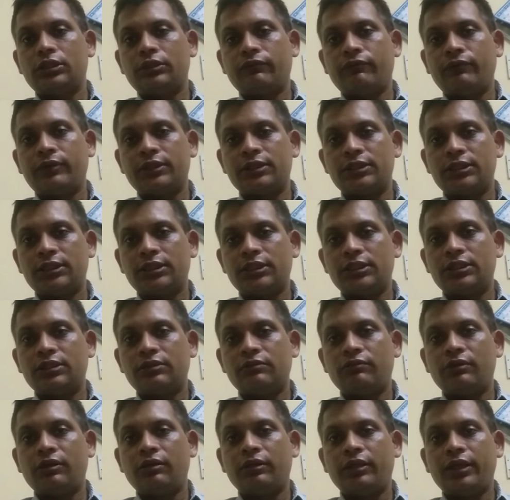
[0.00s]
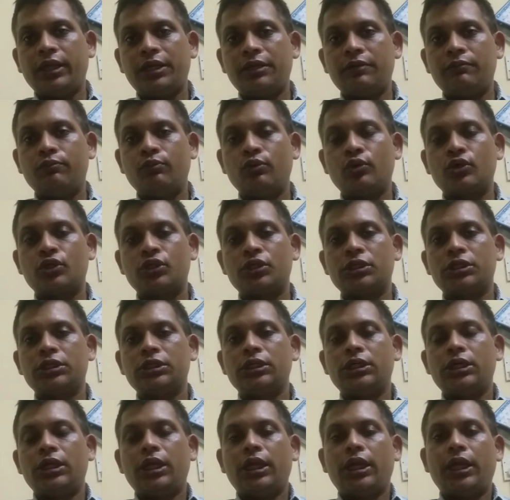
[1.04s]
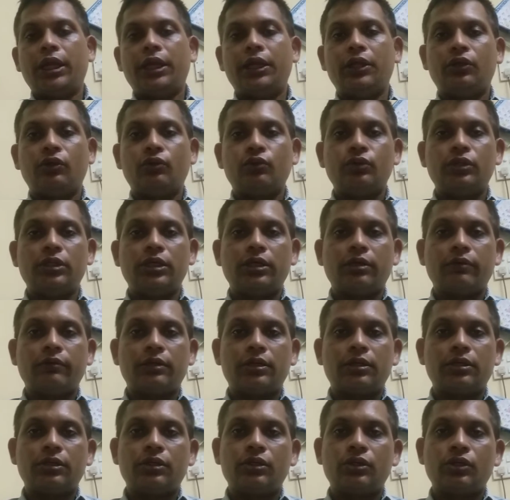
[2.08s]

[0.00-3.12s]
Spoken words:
wastages will get booked into our